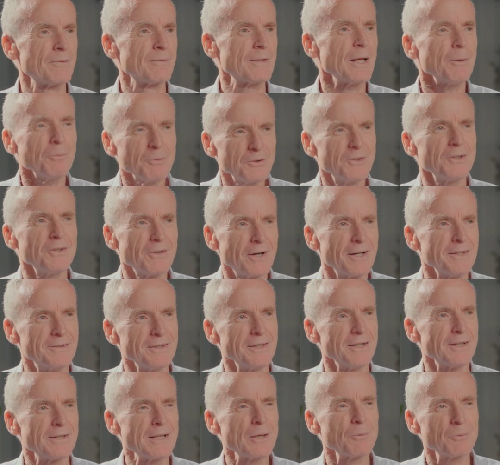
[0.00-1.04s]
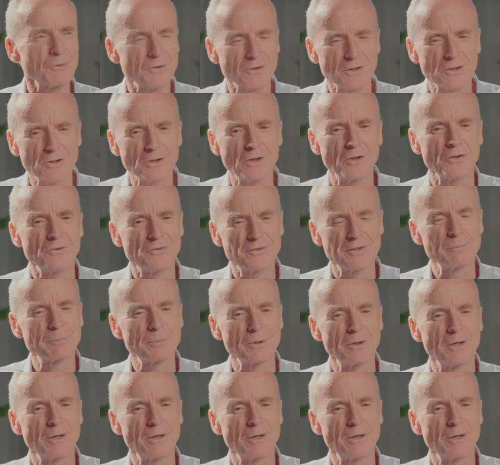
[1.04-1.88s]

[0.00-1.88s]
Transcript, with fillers: That was the idea, that was the concept